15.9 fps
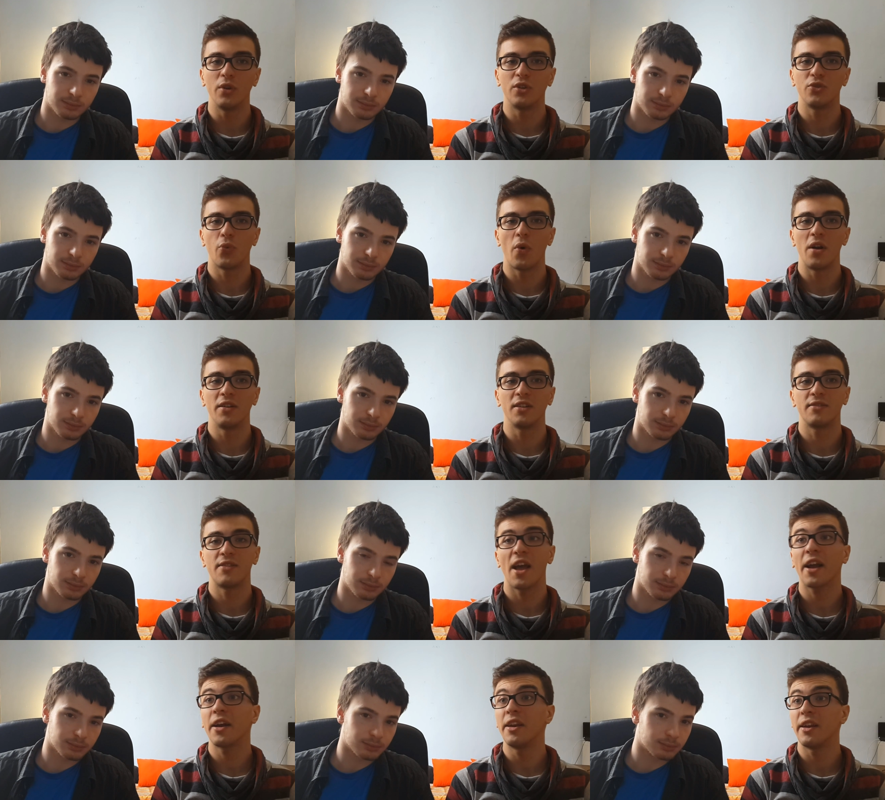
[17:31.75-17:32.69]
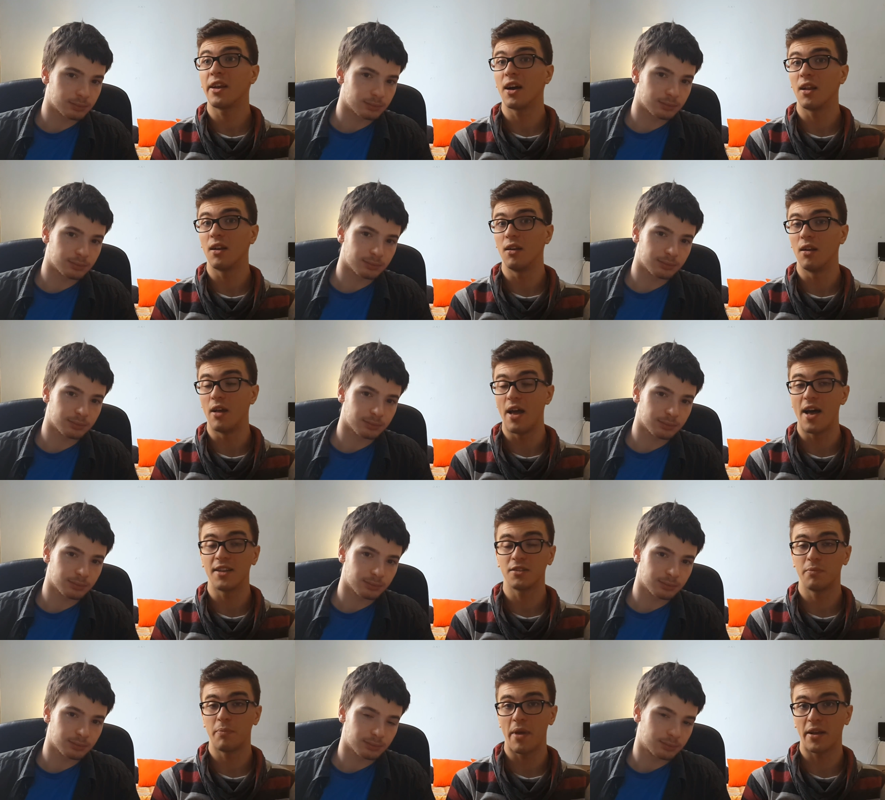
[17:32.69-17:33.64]
Speaker 1: which were the technical
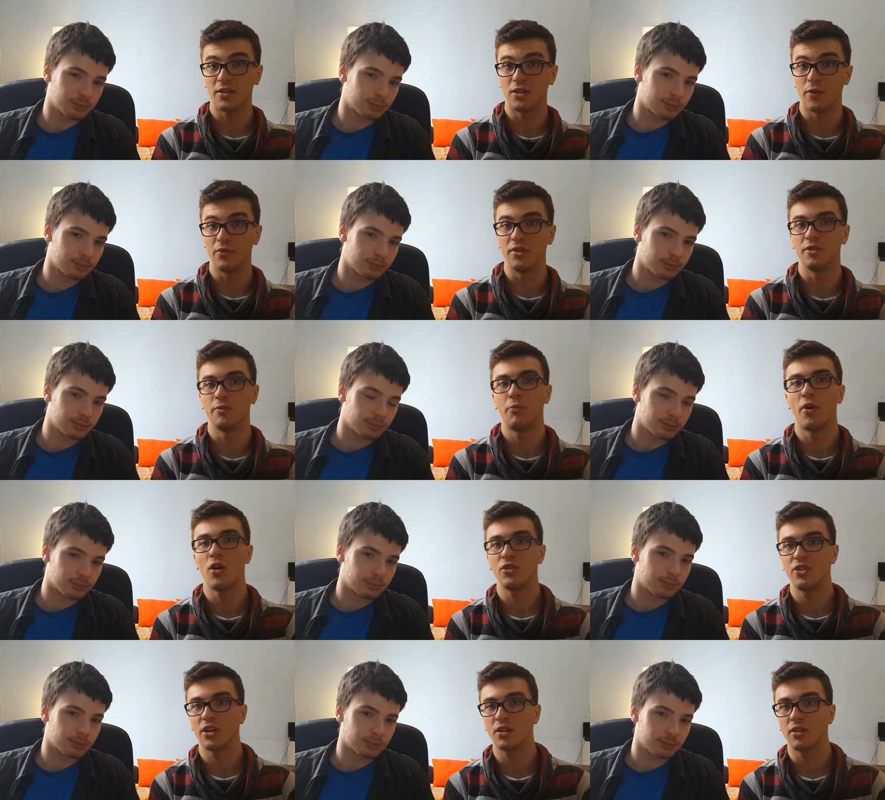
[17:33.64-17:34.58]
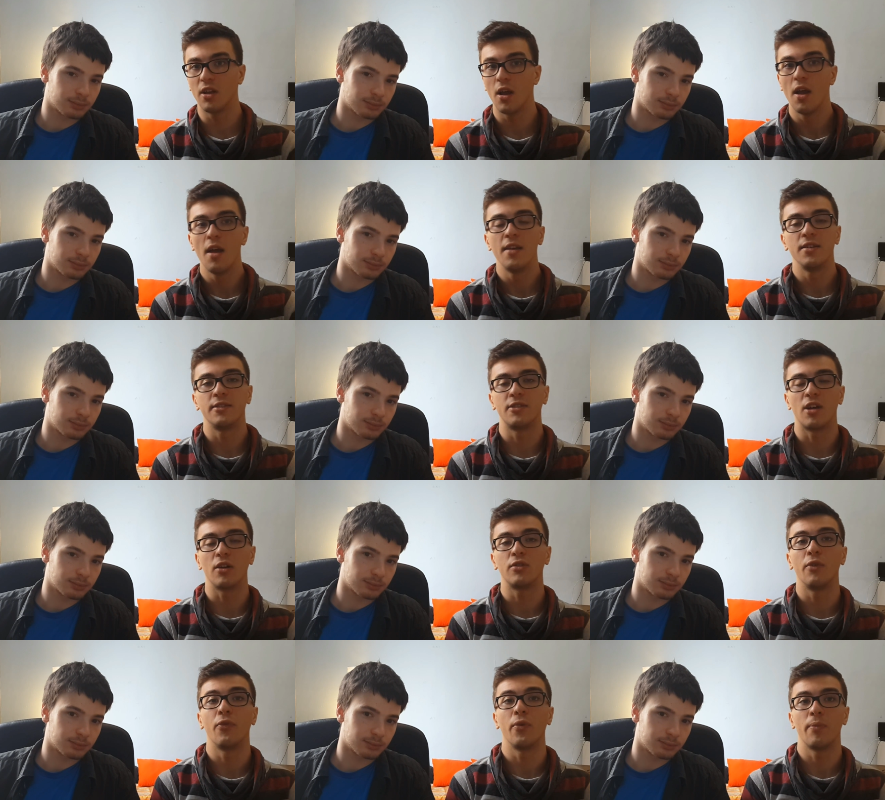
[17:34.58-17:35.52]
aspects of this project,
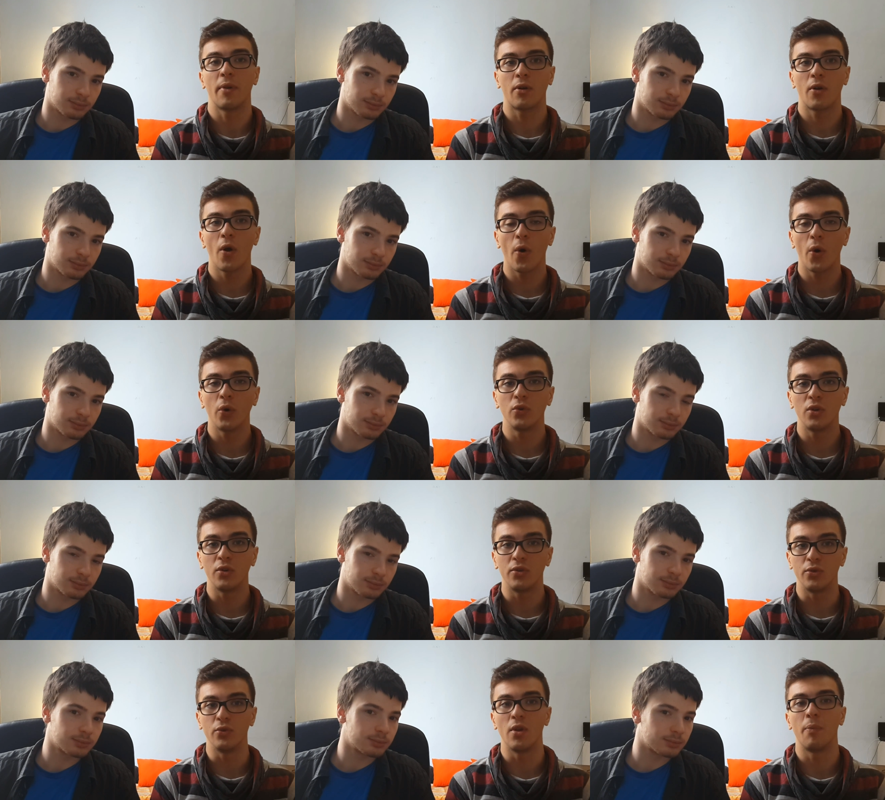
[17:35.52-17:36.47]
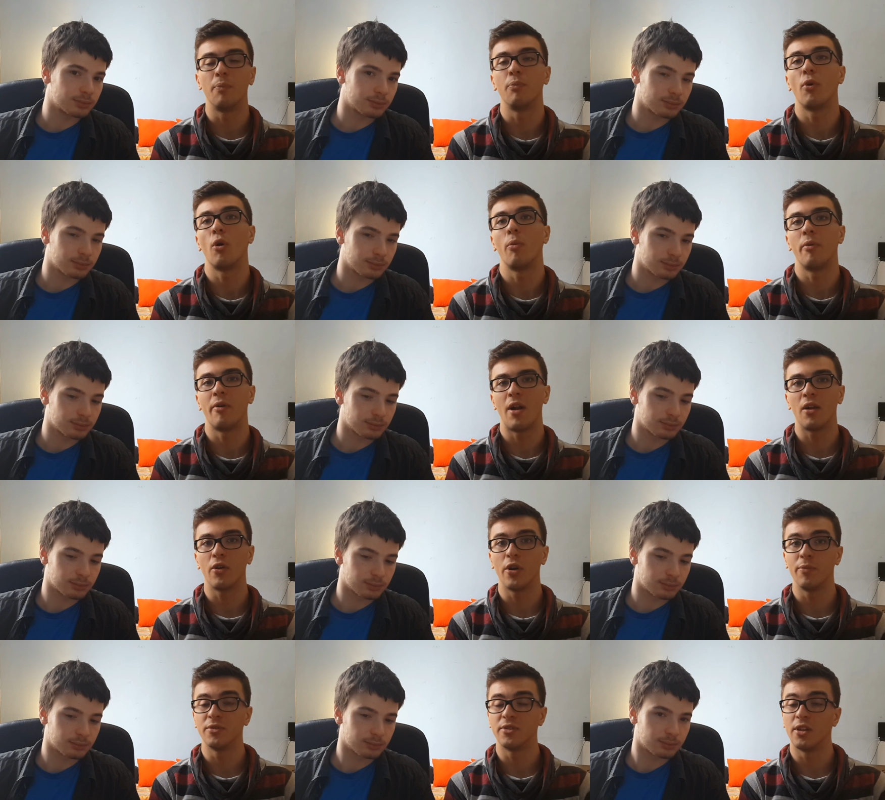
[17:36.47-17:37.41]
starting from the code to the proper
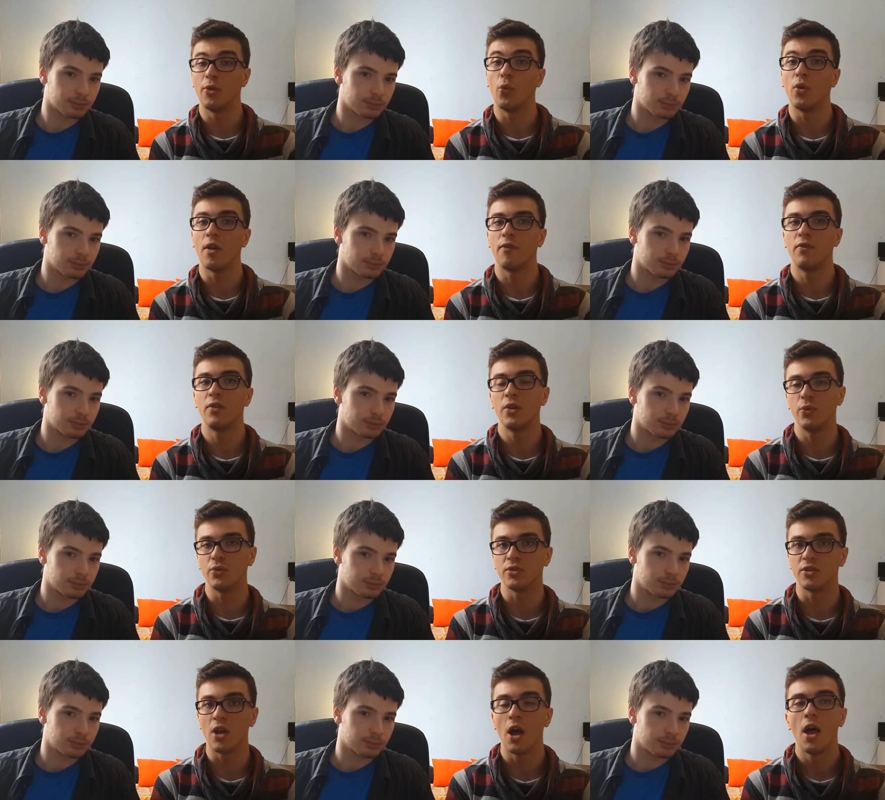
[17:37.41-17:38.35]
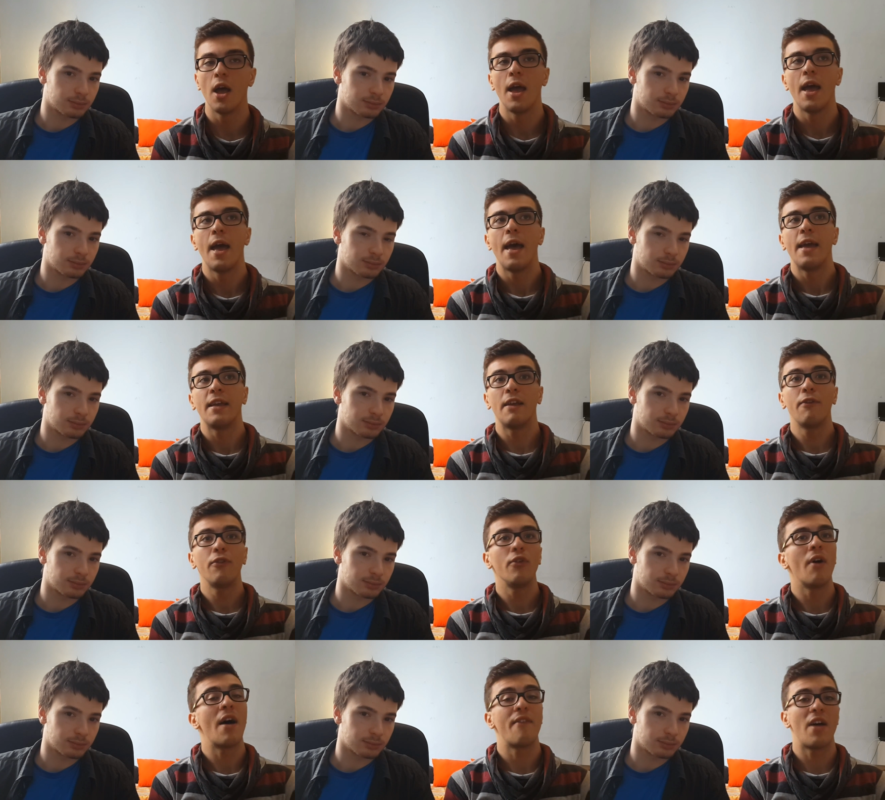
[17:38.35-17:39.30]
algorithms that we have used. If
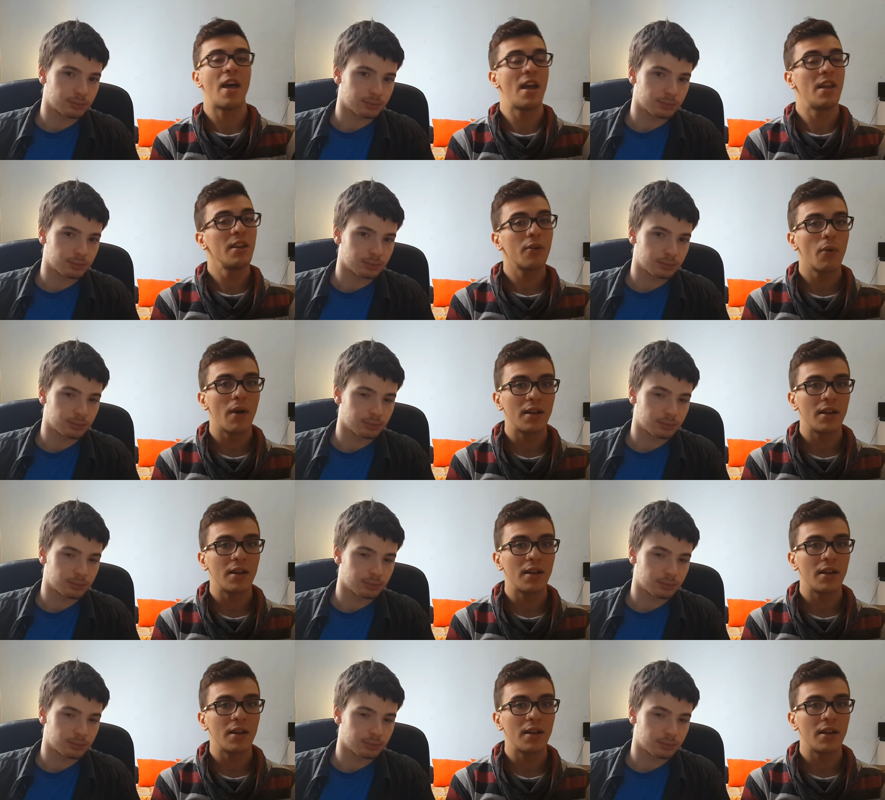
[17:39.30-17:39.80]
you have any